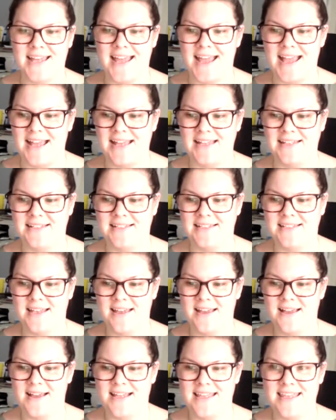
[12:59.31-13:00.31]
and
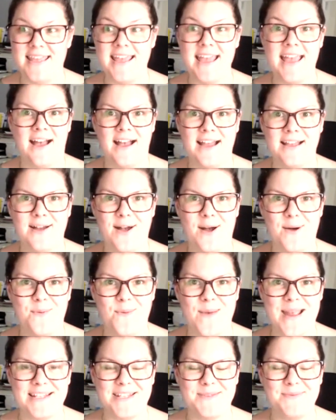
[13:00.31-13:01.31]
yeah, I can't
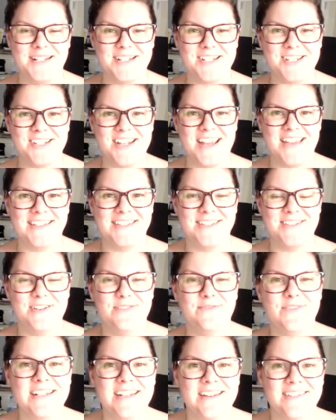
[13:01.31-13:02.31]
wait to be able to share this new
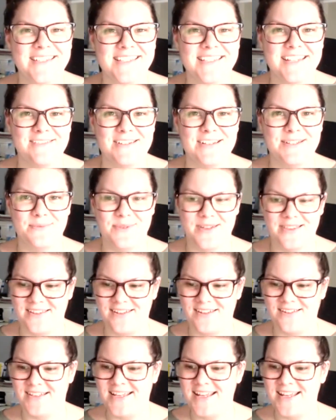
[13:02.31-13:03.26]
video series with you.